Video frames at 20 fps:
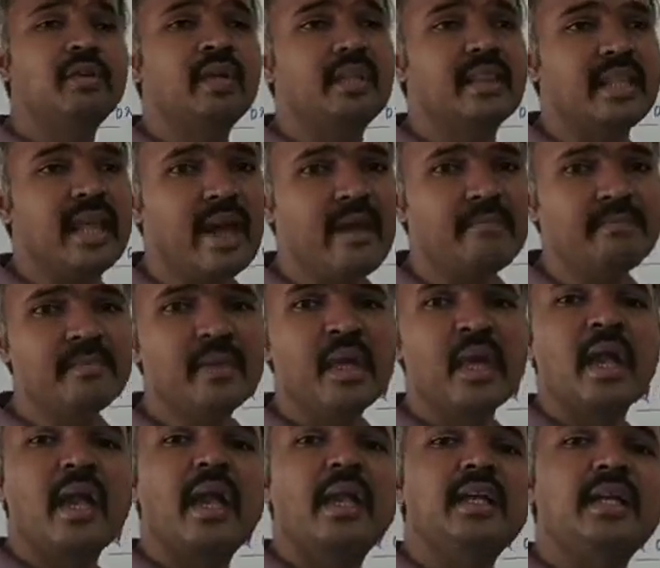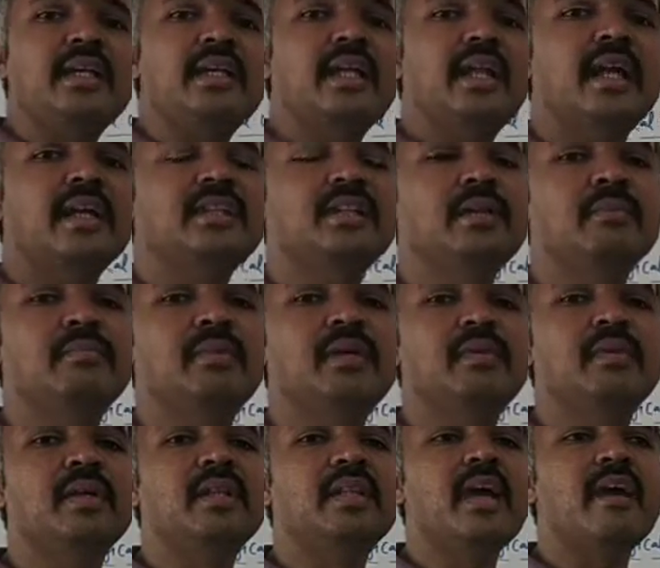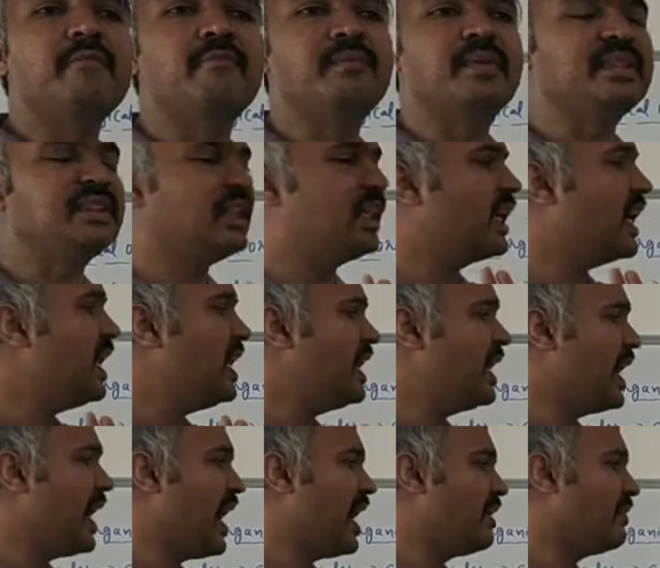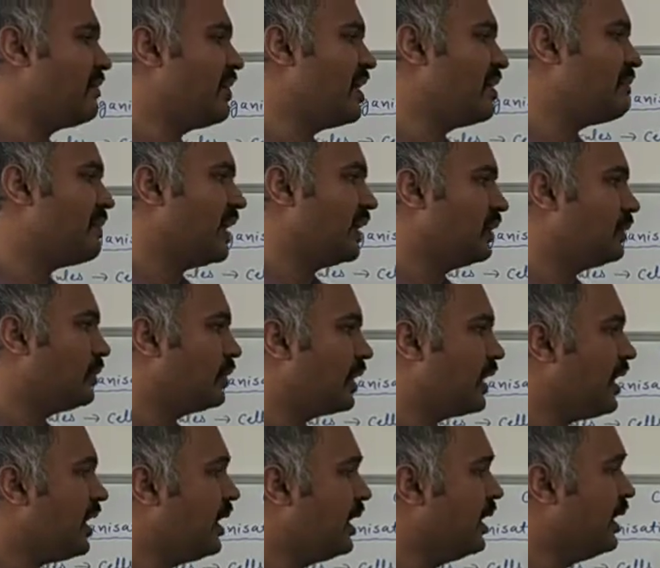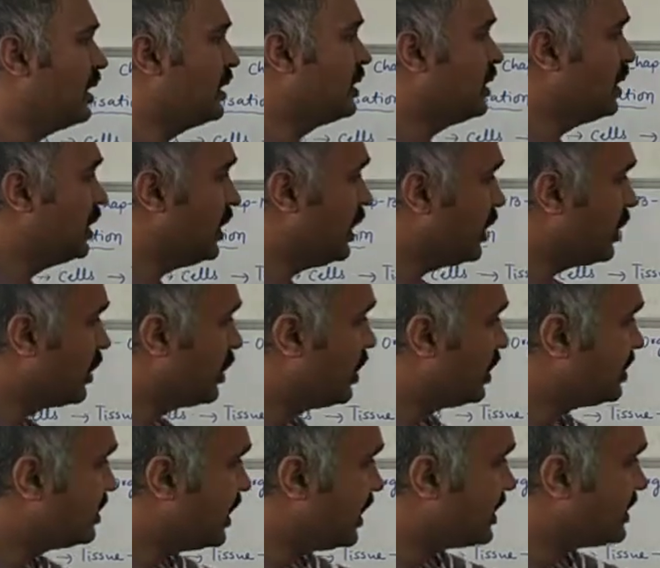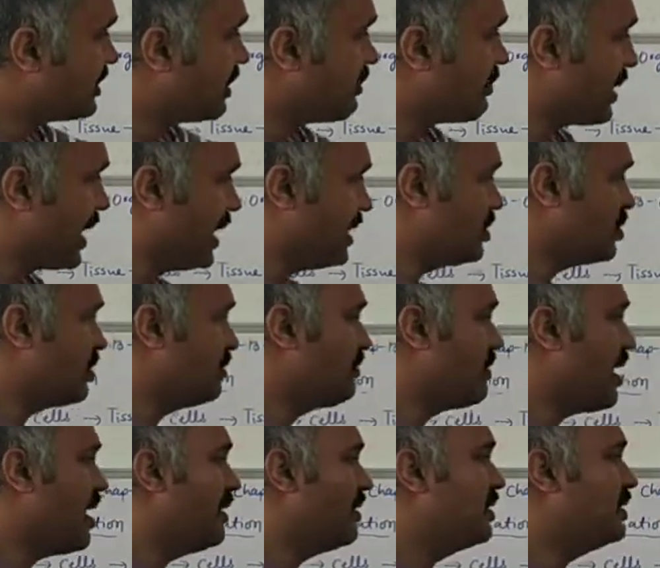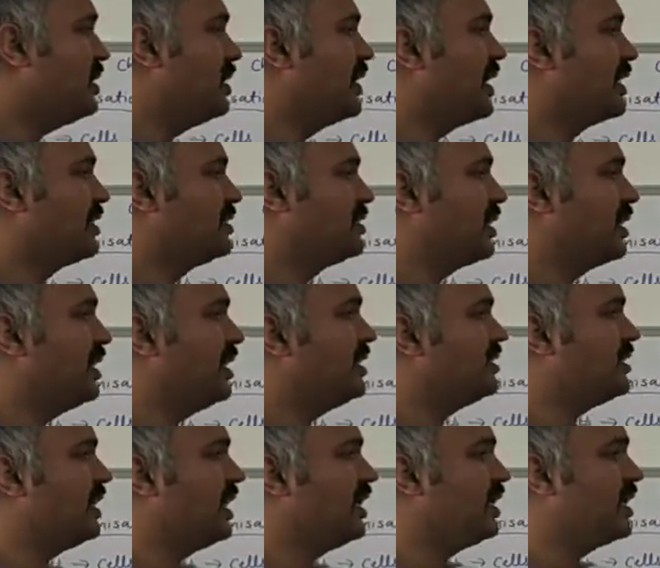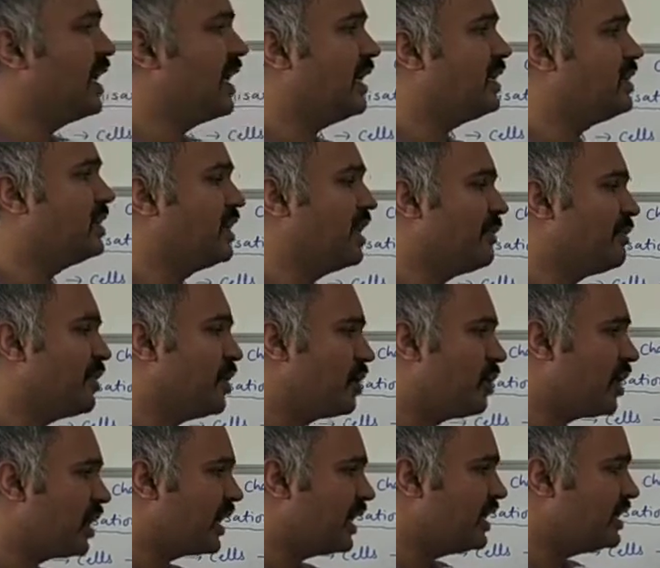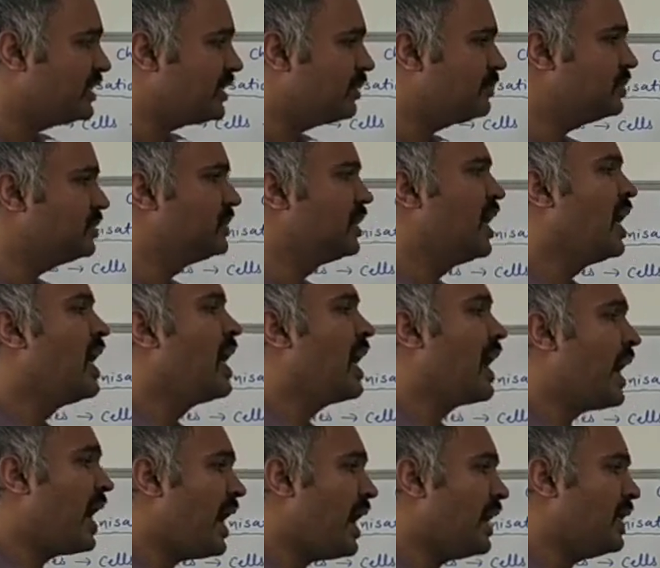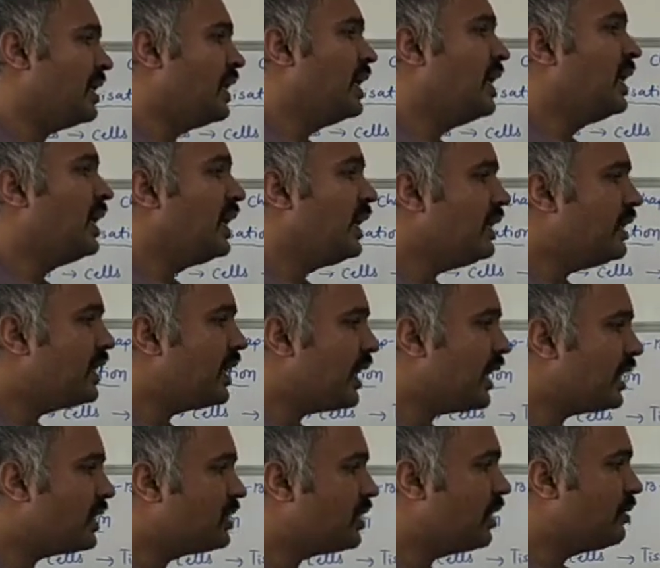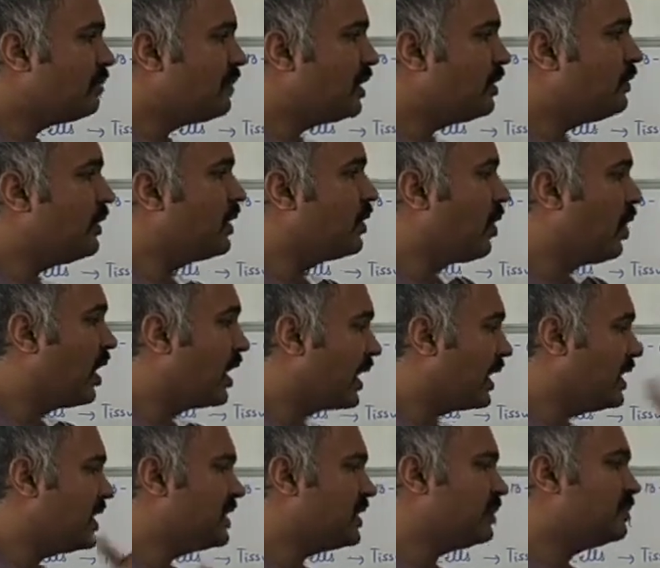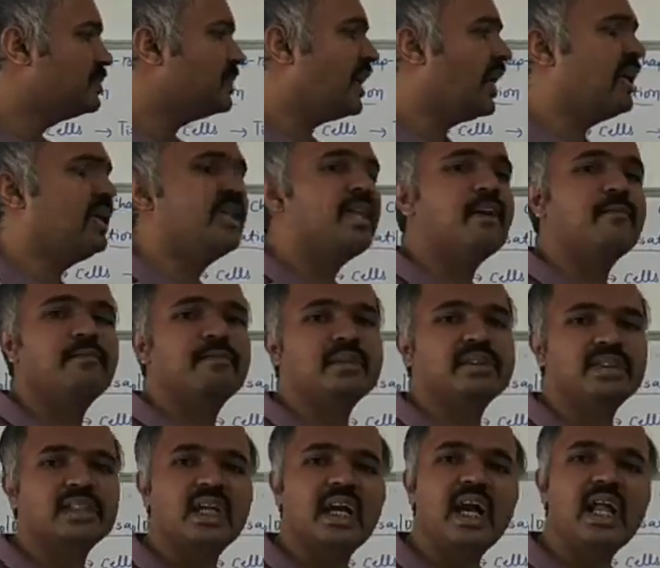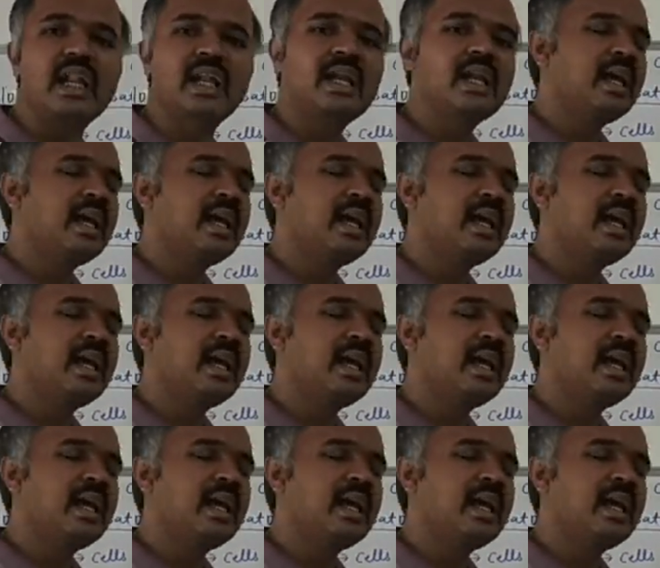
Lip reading: them and interaction between their physical environment. Okay, ecology is a branch of biology that studies interaction among organisms and interaction between organisms and their physical